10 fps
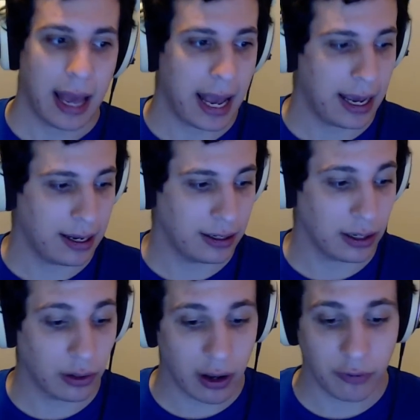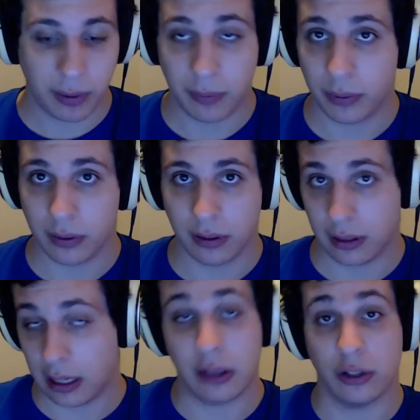And a lot of people,
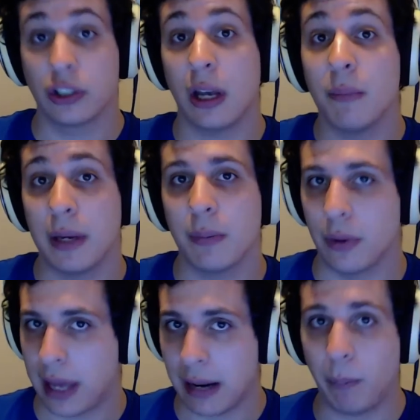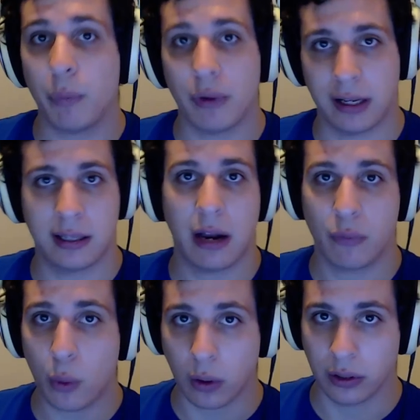there are some people that embrace that
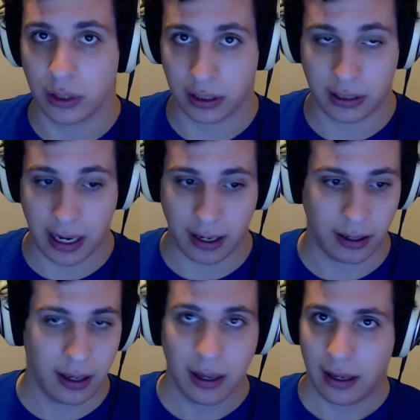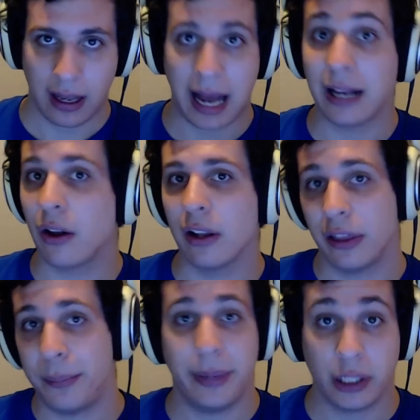role, just saying, I call it
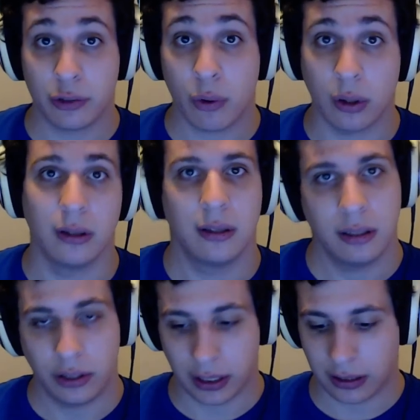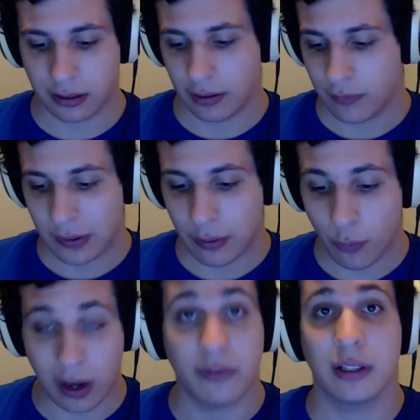the bitch role, just
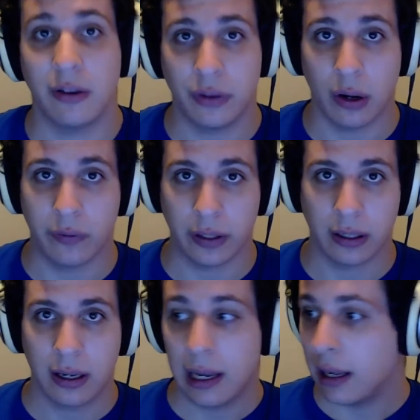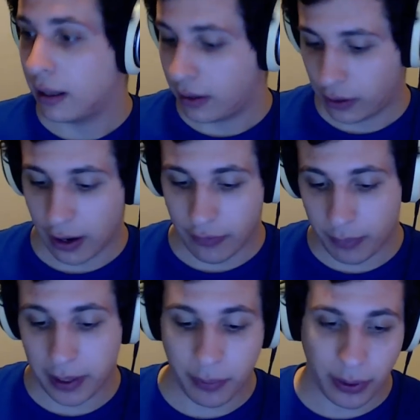whatever's left over. You have the
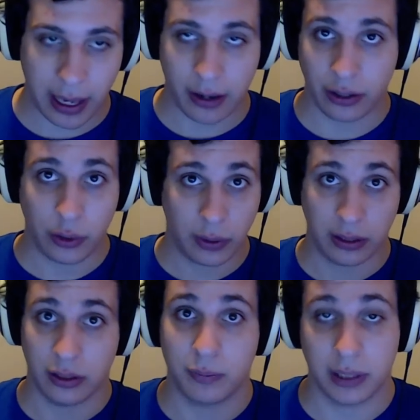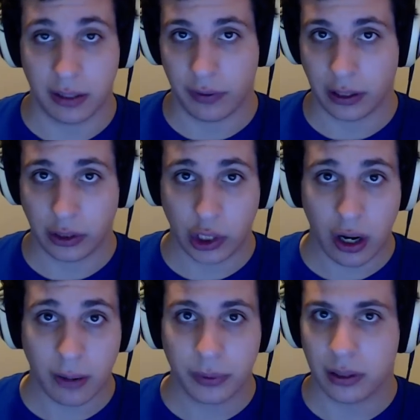people that are doing specific
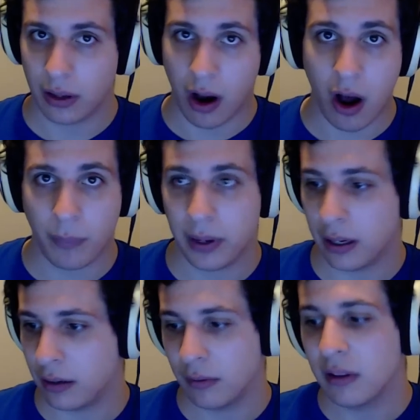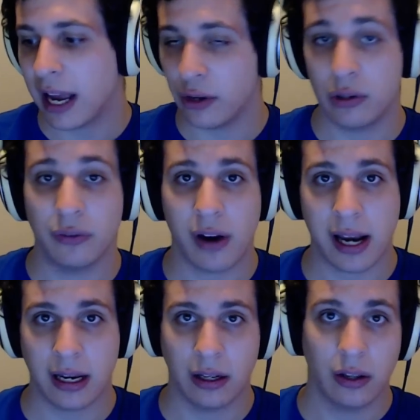jobs, opping, entry
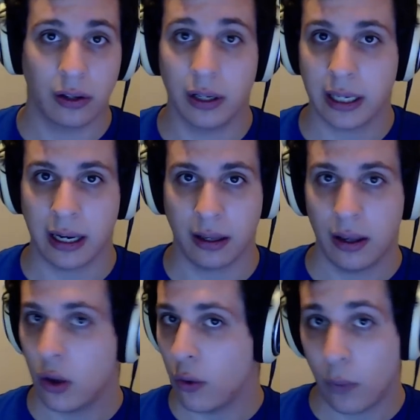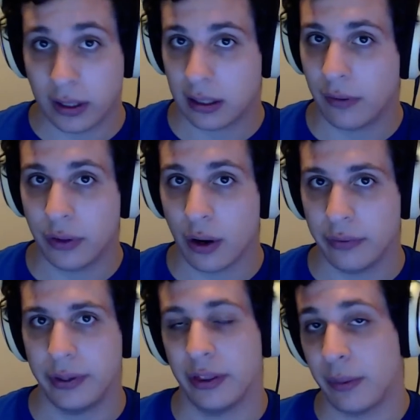fragging, lurking. What's left
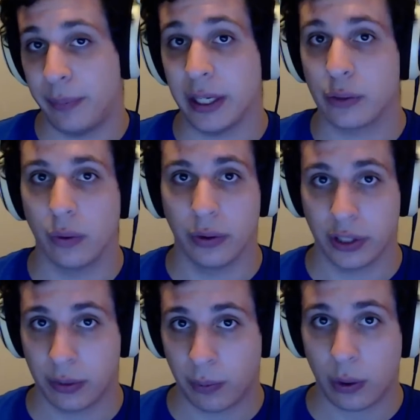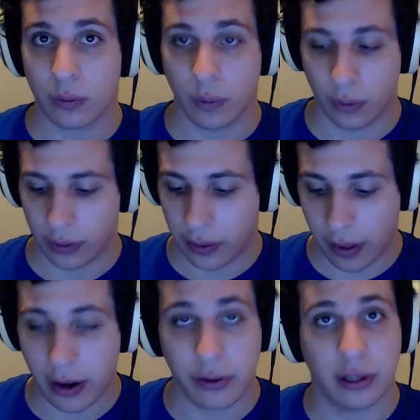over? The bitch role, the support role.
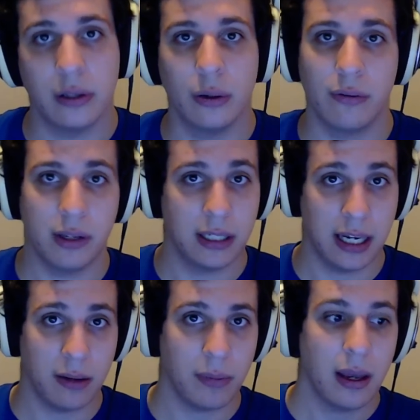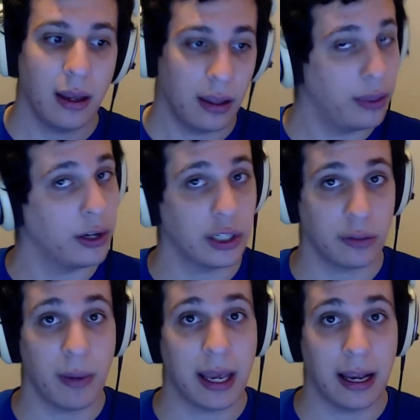They are the glue of the team. They're just
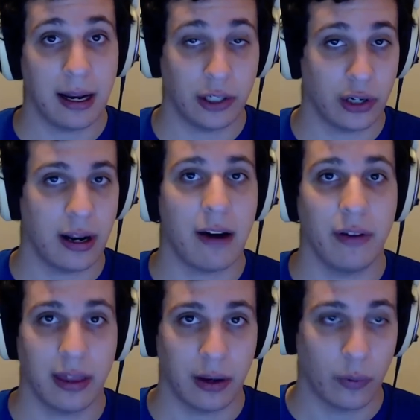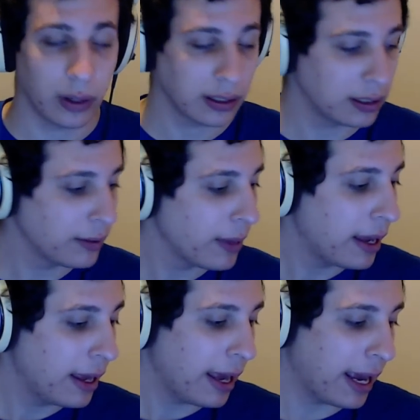making sure that everything works.
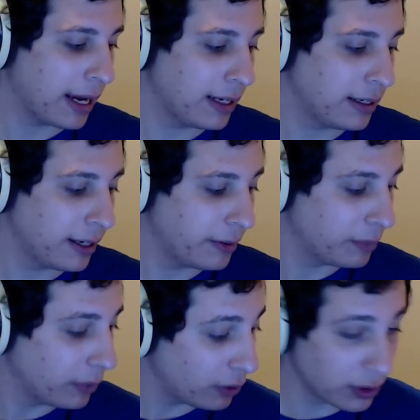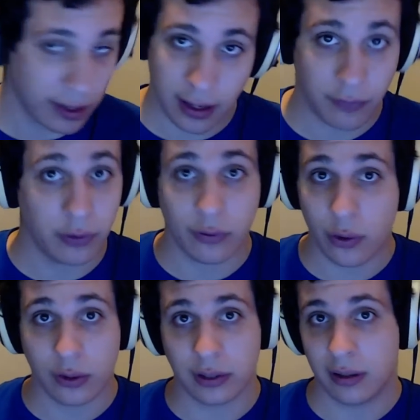And those are the different
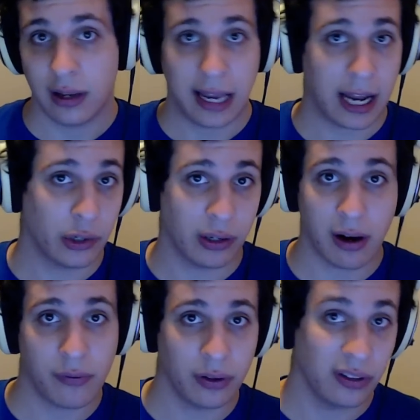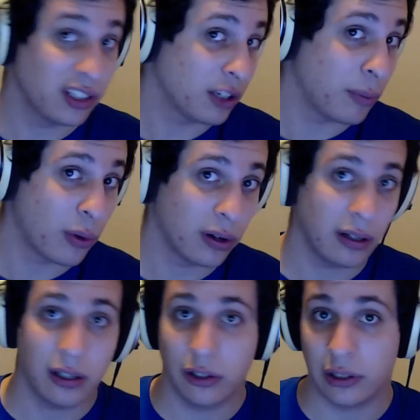roles: entry rifle,
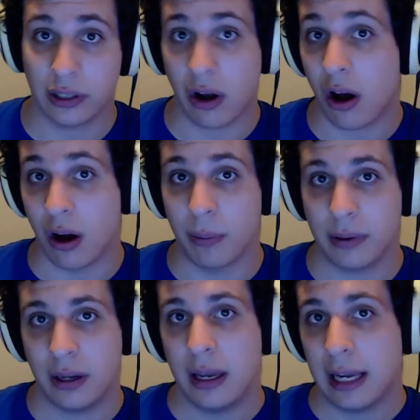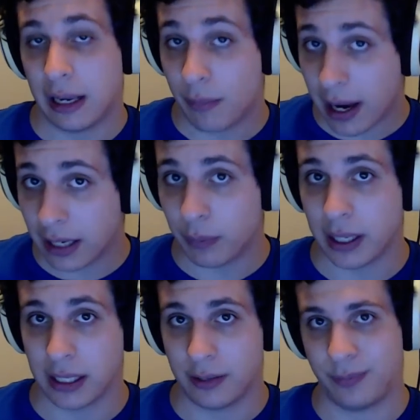support, lurk, op. In my
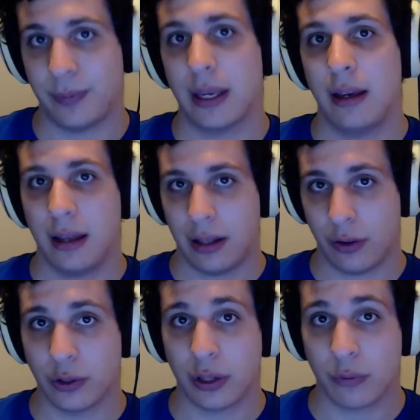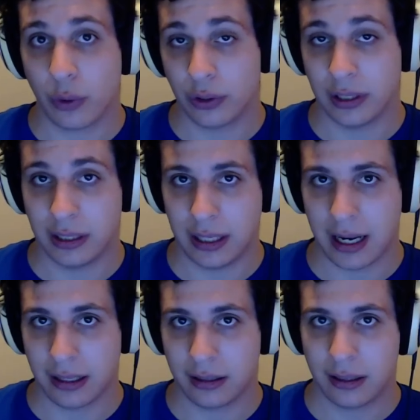opinion, those are the roles in
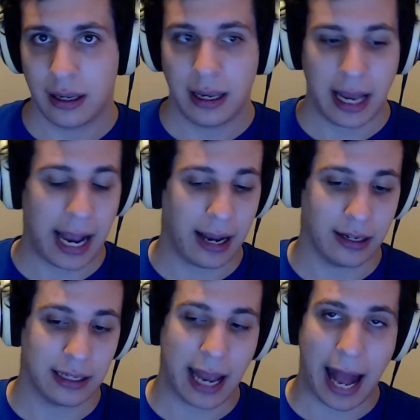CS. And